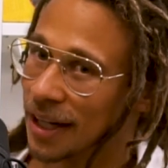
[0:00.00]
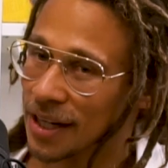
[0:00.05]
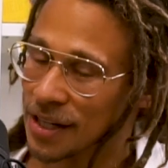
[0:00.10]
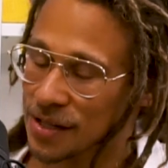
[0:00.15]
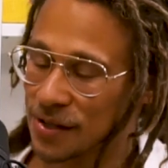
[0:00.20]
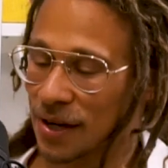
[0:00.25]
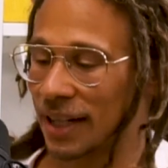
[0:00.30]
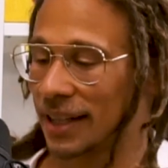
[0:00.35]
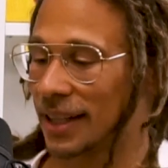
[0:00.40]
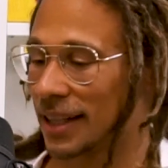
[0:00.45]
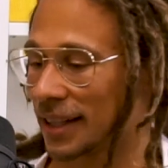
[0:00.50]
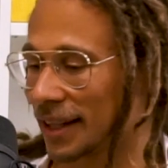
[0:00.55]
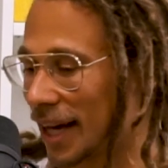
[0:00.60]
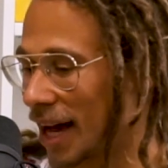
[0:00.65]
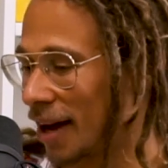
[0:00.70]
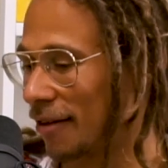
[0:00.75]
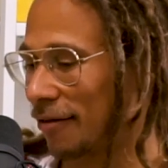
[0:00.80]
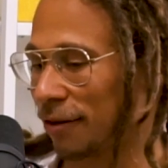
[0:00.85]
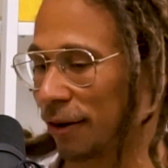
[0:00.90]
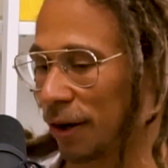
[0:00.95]
So I did
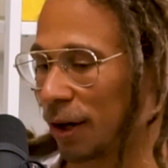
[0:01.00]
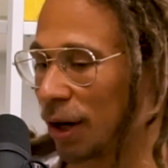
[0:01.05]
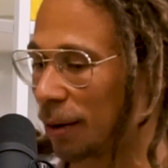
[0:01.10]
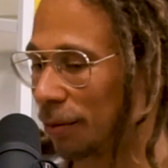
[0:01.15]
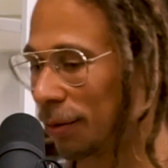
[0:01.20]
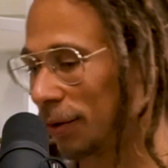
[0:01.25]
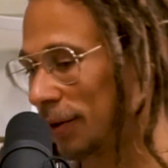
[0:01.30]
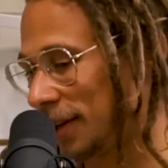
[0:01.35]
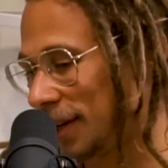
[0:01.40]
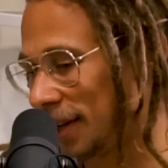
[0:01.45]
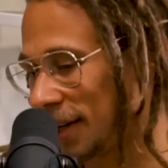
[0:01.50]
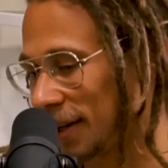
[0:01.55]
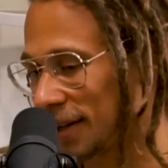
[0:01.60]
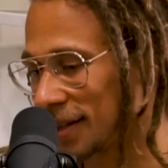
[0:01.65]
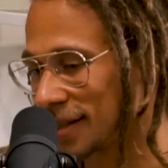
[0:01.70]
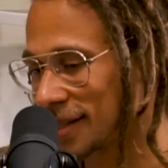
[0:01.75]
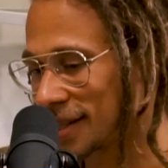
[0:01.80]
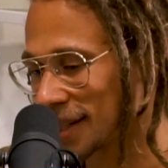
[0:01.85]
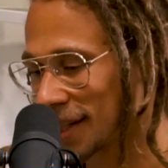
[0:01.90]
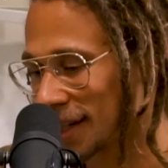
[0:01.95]
that for a couple
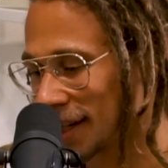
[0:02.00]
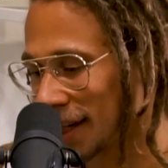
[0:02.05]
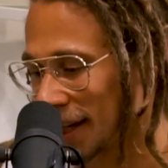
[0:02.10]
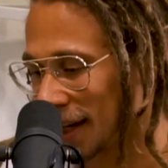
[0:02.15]
years,